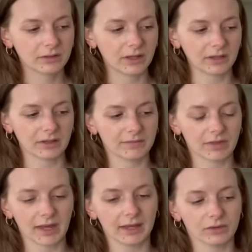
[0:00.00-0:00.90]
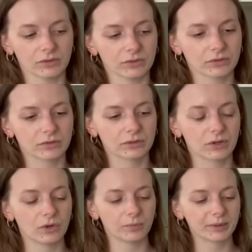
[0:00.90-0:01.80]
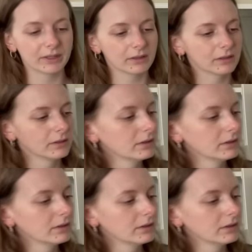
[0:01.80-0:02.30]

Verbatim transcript: and leave the handles open